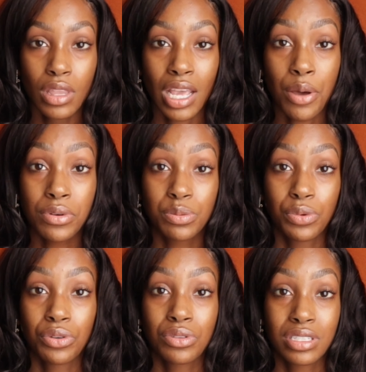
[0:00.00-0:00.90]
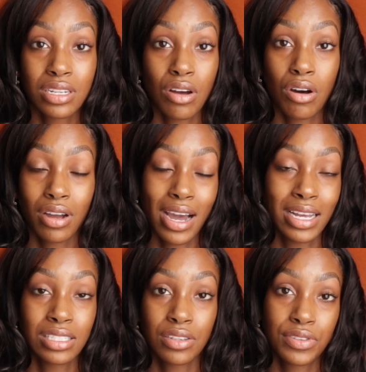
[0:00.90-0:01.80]
it was bruised and all
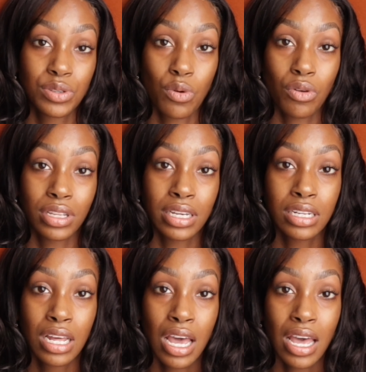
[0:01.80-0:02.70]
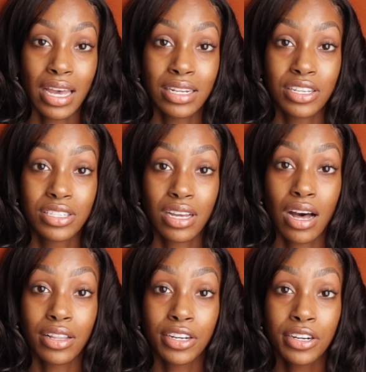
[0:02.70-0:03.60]
kinds of swollen and
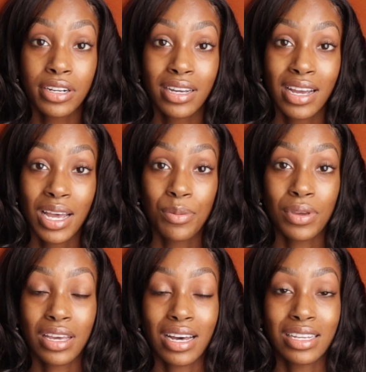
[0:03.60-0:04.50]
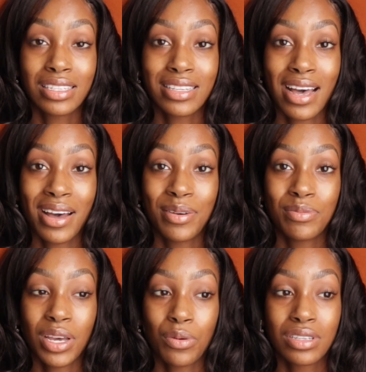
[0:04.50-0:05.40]
discolored because
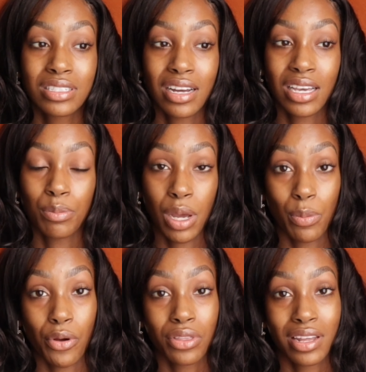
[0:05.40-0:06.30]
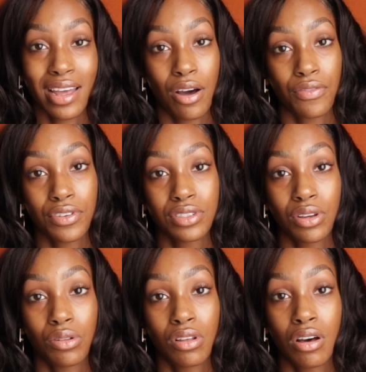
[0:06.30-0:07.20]
it was stuck in my birth canal for
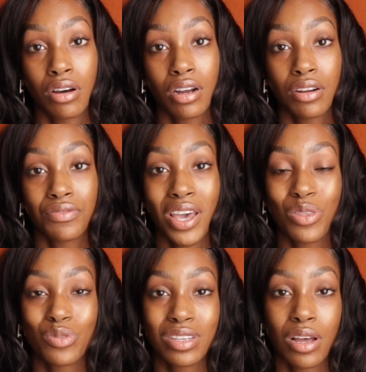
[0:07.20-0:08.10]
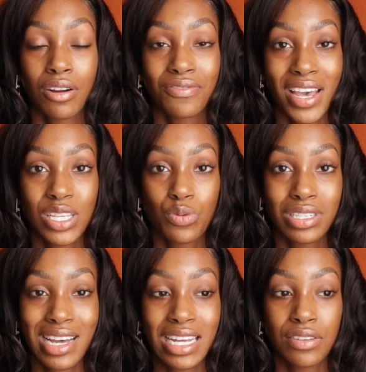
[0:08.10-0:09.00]
so long. Her face
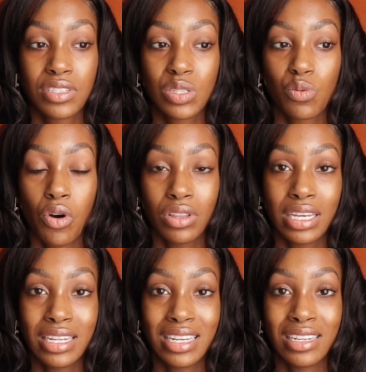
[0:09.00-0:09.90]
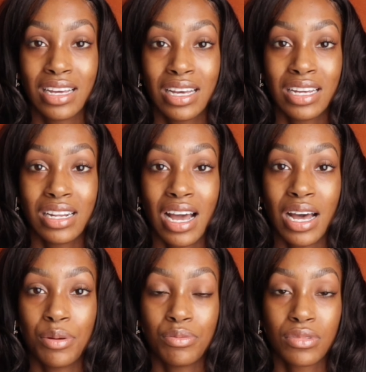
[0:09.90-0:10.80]
was kind of swollen
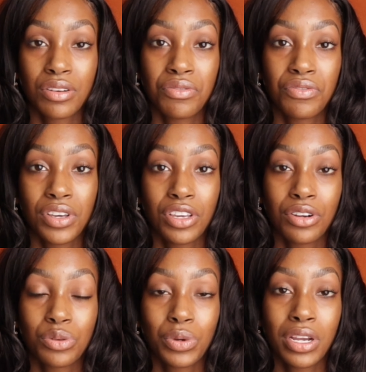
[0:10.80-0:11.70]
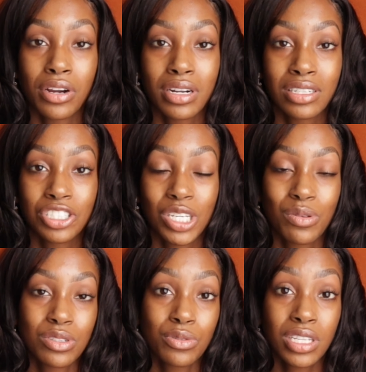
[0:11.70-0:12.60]
and configured weird, and she
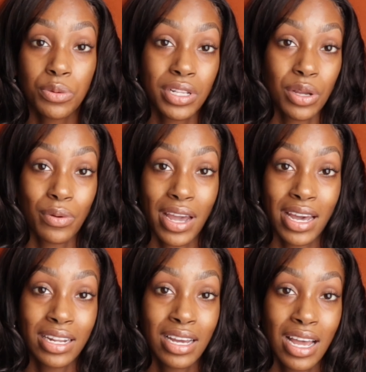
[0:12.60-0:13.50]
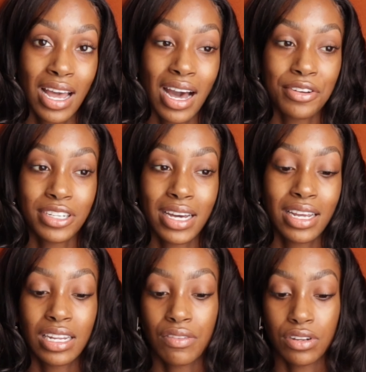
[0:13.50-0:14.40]
was really, really red, which I
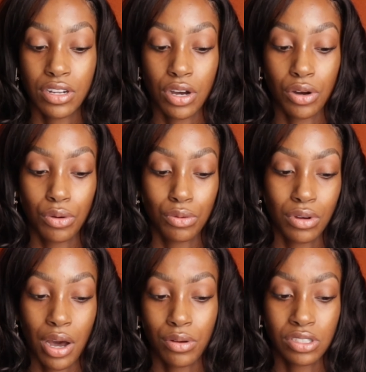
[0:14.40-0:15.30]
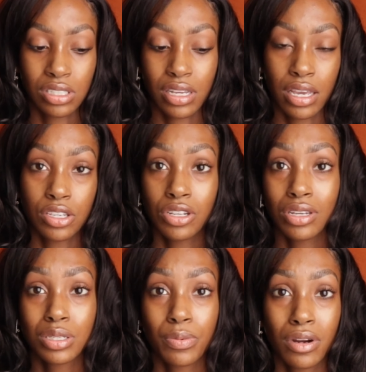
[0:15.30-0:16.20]
didn't even know. I was just like, she
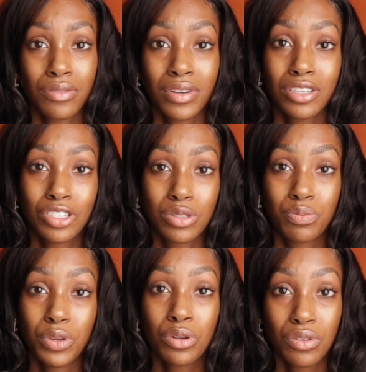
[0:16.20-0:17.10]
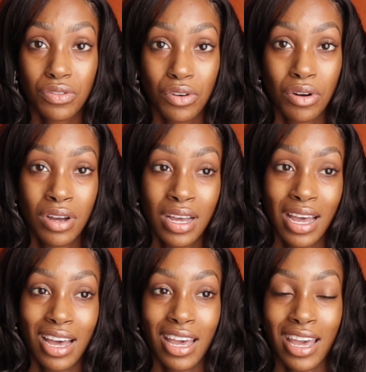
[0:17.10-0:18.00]
looks perfect, she's beautiful.
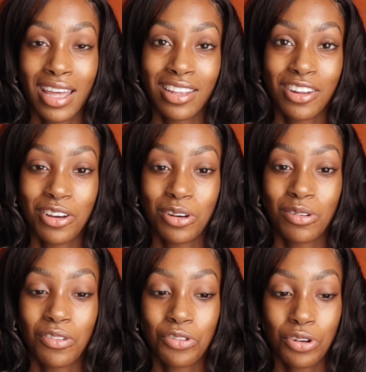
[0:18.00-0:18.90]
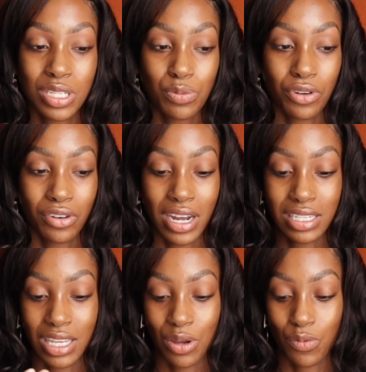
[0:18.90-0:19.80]
And, you know, of course,
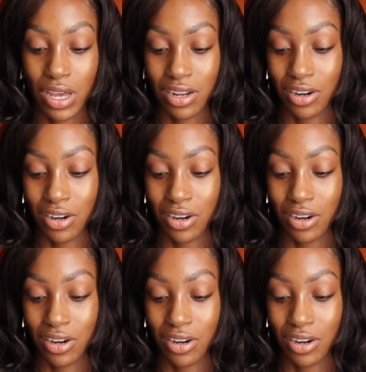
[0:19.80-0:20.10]
progressing in her